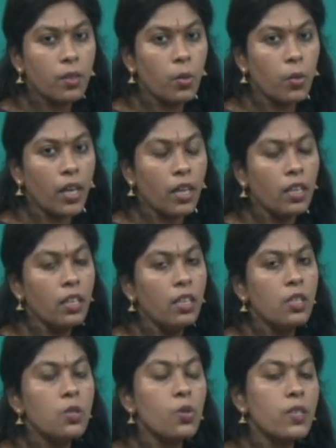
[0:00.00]
Okay,
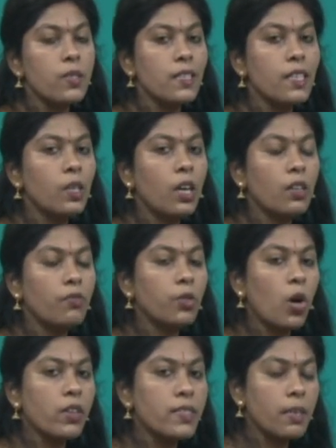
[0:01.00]
you can see lot of
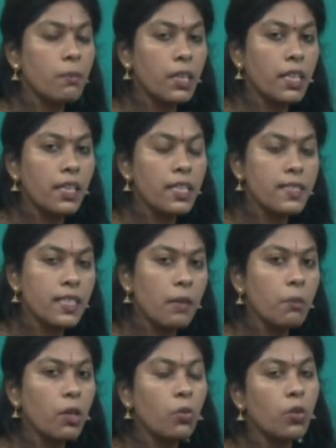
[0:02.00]
toxic materials
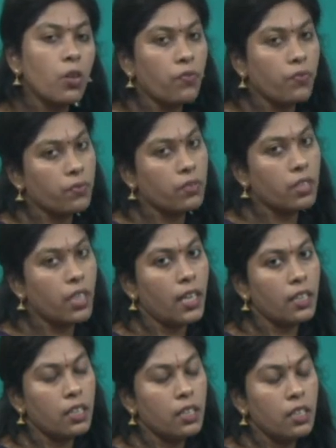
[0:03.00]
coming out of
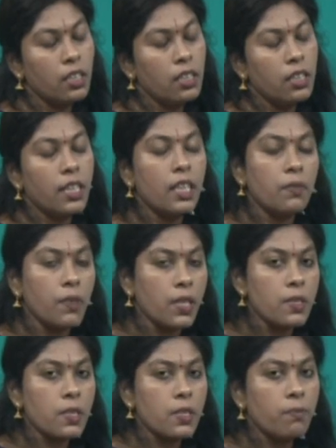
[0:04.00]
that
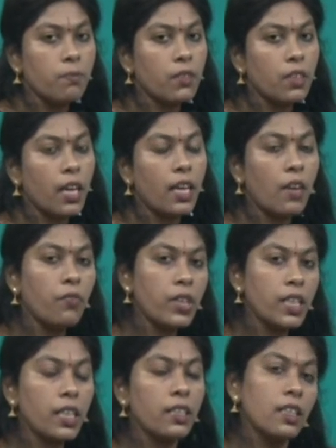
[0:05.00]
e-waste and
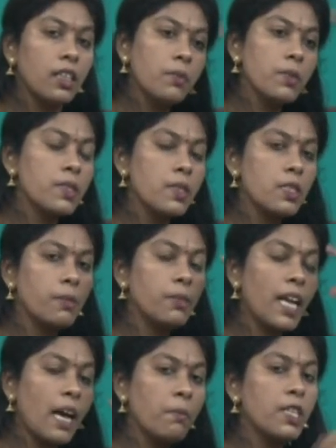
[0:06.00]
affecting the nervous system,
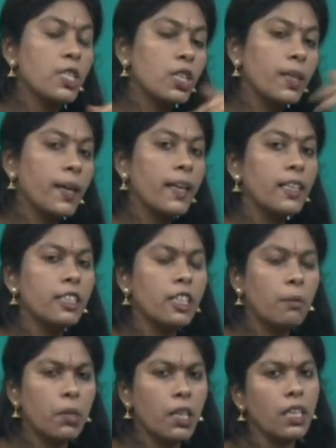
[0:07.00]
damaging their health
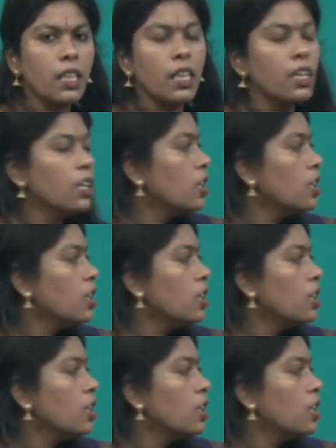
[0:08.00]
completely.